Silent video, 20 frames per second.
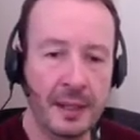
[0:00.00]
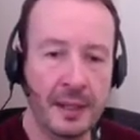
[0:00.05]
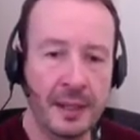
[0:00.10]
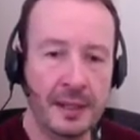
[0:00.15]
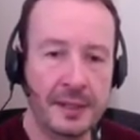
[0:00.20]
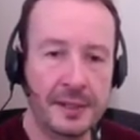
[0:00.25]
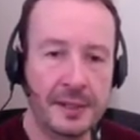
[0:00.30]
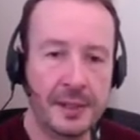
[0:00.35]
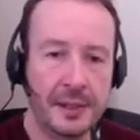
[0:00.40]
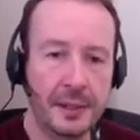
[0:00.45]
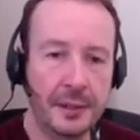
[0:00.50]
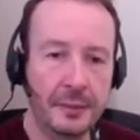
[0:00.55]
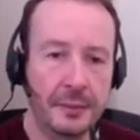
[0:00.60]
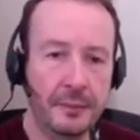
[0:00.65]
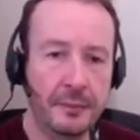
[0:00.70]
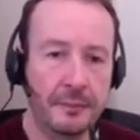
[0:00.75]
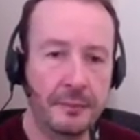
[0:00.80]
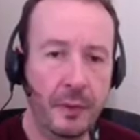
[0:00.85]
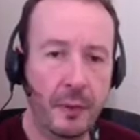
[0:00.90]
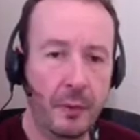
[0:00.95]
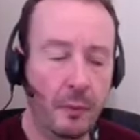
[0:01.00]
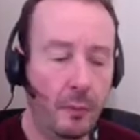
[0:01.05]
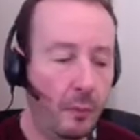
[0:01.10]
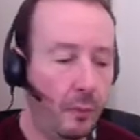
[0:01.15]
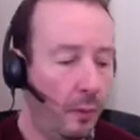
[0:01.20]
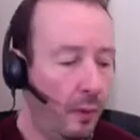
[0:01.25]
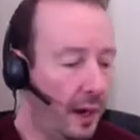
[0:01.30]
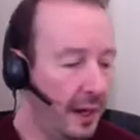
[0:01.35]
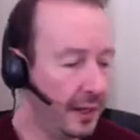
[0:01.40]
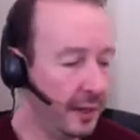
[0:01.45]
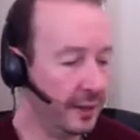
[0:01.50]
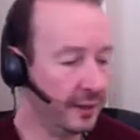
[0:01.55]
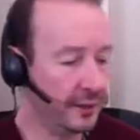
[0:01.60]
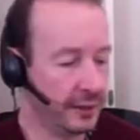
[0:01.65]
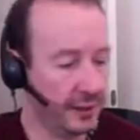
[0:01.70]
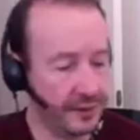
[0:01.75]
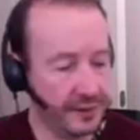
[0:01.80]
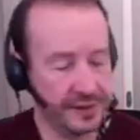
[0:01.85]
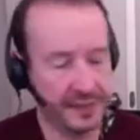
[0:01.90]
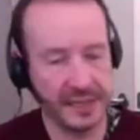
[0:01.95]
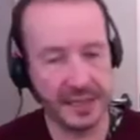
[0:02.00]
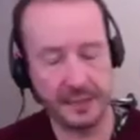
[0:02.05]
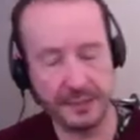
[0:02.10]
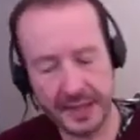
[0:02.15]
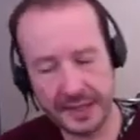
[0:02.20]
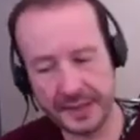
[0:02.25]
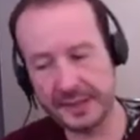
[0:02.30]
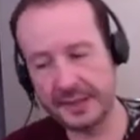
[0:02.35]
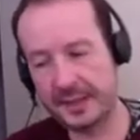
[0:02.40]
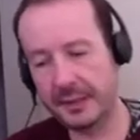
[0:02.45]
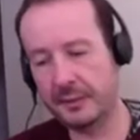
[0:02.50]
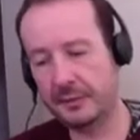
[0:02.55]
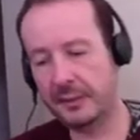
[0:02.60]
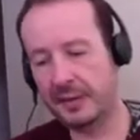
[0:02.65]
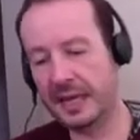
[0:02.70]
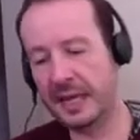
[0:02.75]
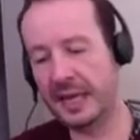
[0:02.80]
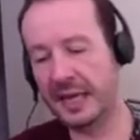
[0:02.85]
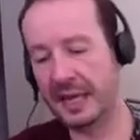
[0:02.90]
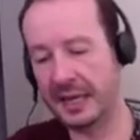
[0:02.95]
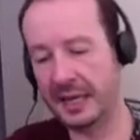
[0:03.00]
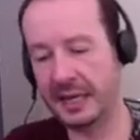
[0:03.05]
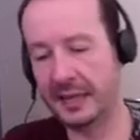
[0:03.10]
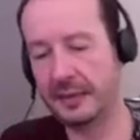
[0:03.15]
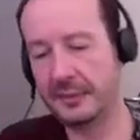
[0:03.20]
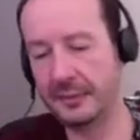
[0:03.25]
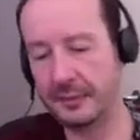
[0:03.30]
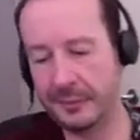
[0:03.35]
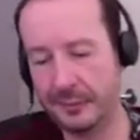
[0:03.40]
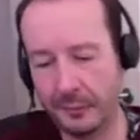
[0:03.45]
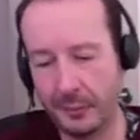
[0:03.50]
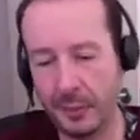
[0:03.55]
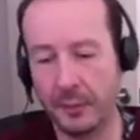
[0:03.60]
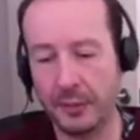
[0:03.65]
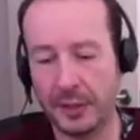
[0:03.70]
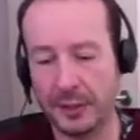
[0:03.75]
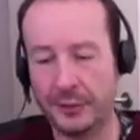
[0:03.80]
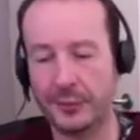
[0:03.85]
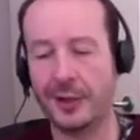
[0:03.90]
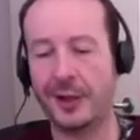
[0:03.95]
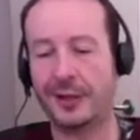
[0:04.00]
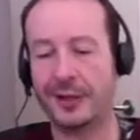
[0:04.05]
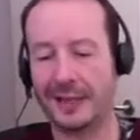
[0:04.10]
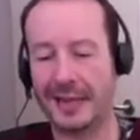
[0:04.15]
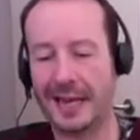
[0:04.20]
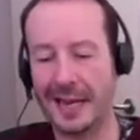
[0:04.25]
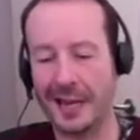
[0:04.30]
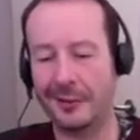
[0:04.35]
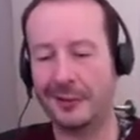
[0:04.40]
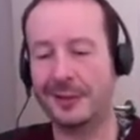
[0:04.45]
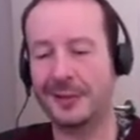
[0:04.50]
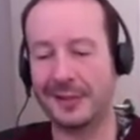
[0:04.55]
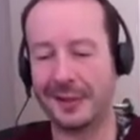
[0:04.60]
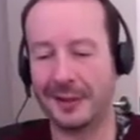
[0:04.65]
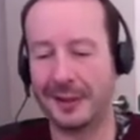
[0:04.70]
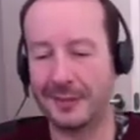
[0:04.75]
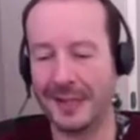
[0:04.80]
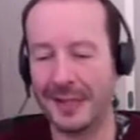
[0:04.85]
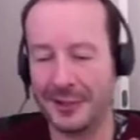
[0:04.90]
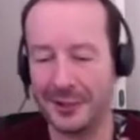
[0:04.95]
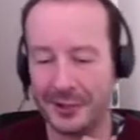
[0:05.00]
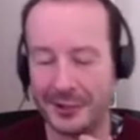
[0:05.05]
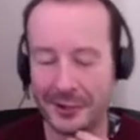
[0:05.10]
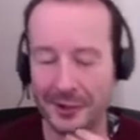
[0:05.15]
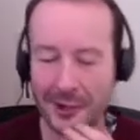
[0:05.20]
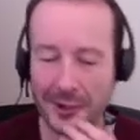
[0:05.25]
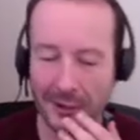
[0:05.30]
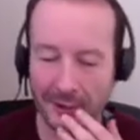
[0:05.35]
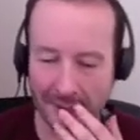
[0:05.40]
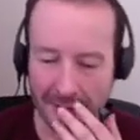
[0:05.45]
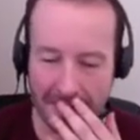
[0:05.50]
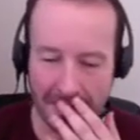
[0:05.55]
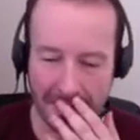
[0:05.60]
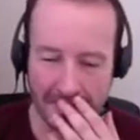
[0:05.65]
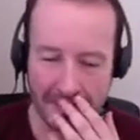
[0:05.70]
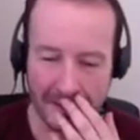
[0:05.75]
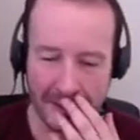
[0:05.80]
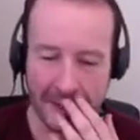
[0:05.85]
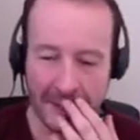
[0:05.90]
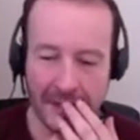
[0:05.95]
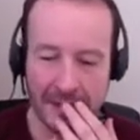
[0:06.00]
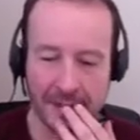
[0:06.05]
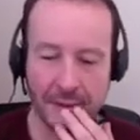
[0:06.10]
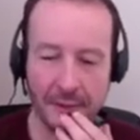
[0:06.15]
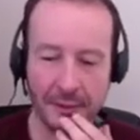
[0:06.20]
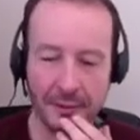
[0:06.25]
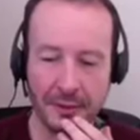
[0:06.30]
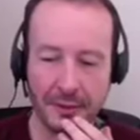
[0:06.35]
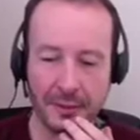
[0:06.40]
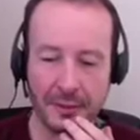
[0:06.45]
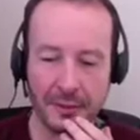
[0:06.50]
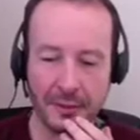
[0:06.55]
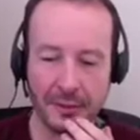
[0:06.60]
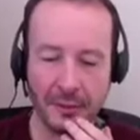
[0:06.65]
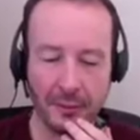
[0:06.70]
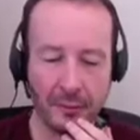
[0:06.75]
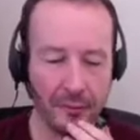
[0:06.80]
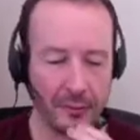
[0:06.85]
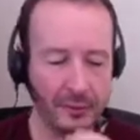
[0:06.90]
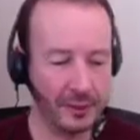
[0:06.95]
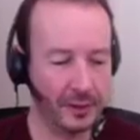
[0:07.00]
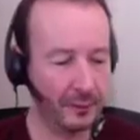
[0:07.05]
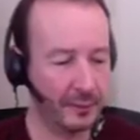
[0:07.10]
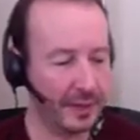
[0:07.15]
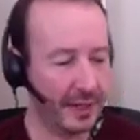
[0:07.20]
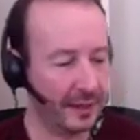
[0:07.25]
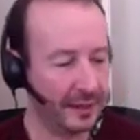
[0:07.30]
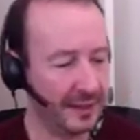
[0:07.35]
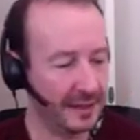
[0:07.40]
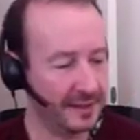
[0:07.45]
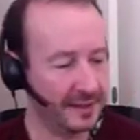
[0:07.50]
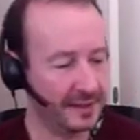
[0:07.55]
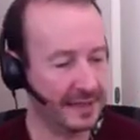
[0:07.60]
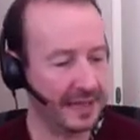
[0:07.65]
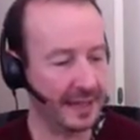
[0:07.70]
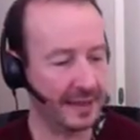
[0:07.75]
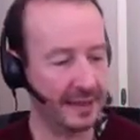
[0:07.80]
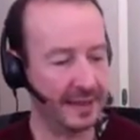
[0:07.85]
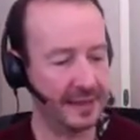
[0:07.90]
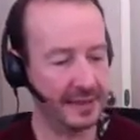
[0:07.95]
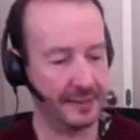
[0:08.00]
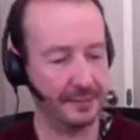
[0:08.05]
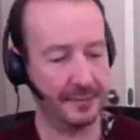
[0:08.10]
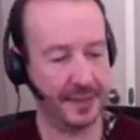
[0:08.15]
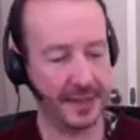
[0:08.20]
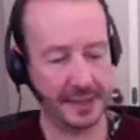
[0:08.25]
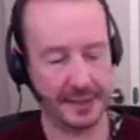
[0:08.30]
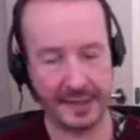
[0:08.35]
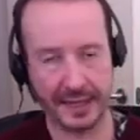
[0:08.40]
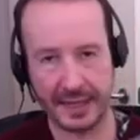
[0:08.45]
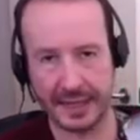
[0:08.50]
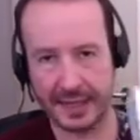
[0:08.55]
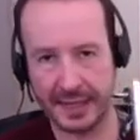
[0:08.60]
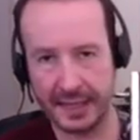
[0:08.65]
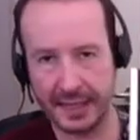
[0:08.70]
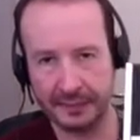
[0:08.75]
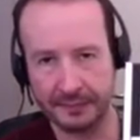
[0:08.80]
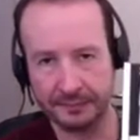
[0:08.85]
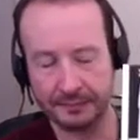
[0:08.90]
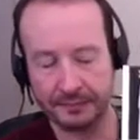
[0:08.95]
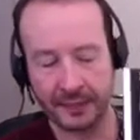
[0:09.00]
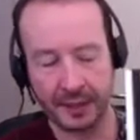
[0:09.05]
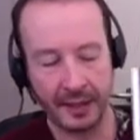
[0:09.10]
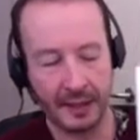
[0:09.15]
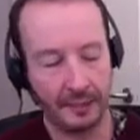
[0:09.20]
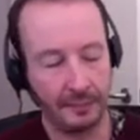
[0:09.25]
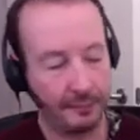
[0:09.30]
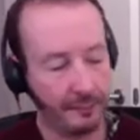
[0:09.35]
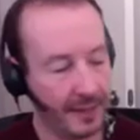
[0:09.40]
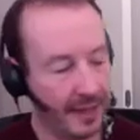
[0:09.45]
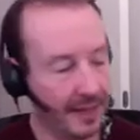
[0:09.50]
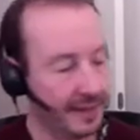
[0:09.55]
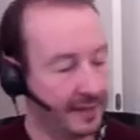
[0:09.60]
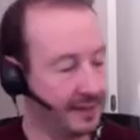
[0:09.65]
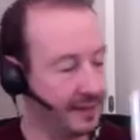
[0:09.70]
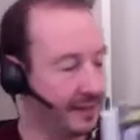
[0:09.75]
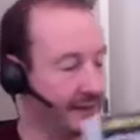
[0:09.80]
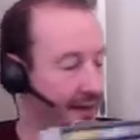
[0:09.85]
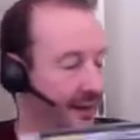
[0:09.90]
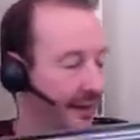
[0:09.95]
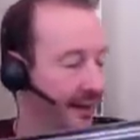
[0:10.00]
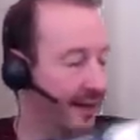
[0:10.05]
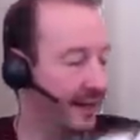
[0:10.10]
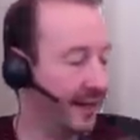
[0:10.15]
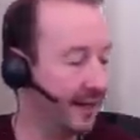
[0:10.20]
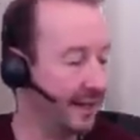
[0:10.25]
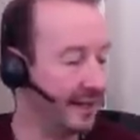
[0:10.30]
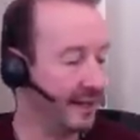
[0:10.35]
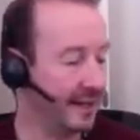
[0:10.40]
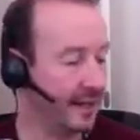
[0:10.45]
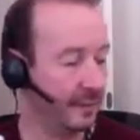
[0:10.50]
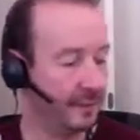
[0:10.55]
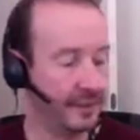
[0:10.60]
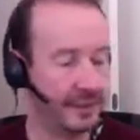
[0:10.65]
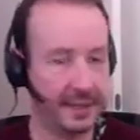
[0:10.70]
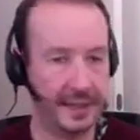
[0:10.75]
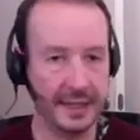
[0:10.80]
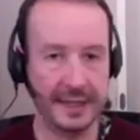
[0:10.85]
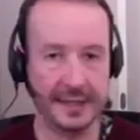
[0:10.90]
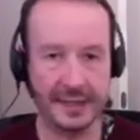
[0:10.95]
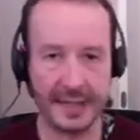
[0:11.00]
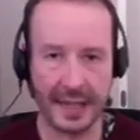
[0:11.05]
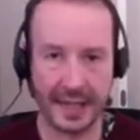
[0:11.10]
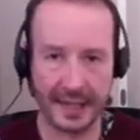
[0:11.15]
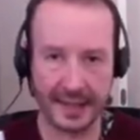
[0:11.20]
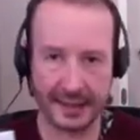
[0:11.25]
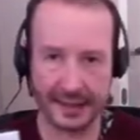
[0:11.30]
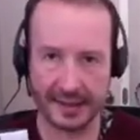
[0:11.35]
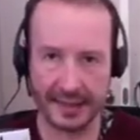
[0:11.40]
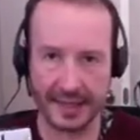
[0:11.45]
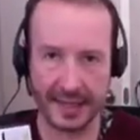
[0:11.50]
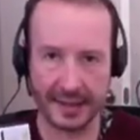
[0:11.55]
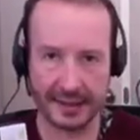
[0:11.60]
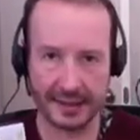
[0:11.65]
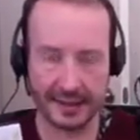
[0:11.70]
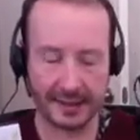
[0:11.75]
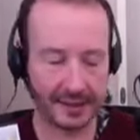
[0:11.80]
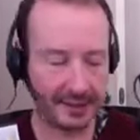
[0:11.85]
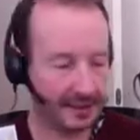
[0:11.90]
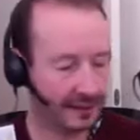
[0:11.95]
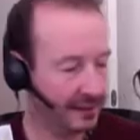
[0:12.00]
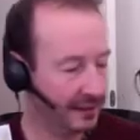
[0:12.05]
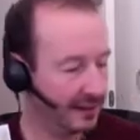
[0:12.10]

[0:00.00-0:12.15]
So why did I choose this mixer? What were the trial and errors that I mentioned earlier? So look, the reality is that this mixer here makes connecting up these headsets